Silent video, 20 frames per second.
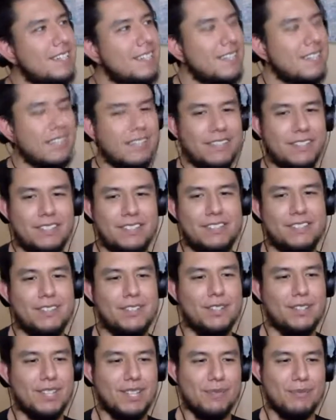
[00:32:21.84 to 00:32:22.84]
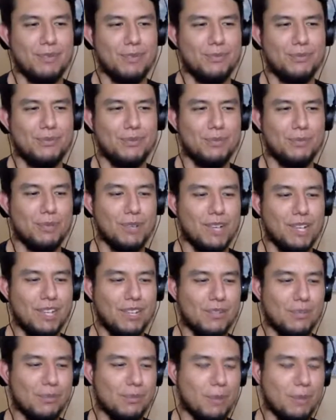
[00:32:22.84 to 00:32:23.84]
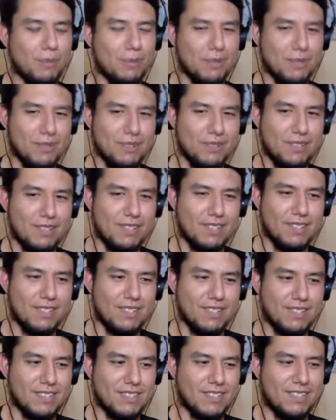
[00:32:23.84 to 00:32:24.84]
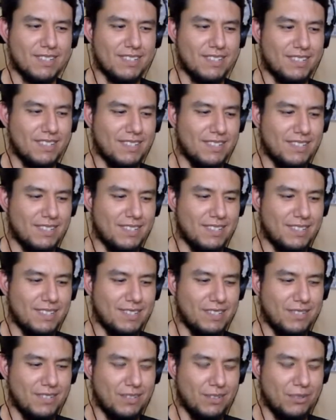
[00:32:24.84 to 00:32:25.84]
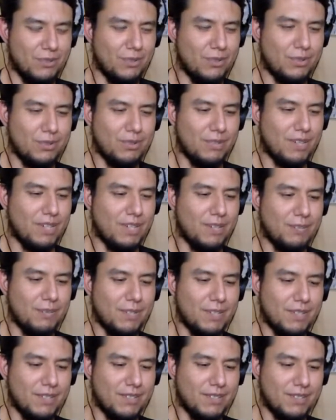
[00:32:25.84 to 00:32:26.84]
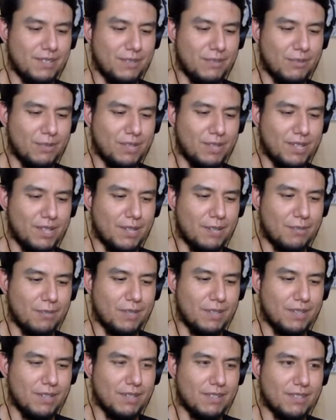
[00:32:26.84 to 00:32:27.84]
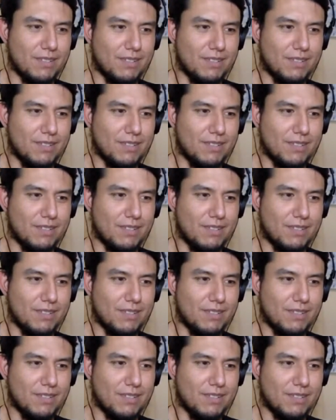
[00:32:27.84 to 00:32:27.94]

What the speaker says: I mean, from what I can remember, it was all right. I mean, there's nothing really kept me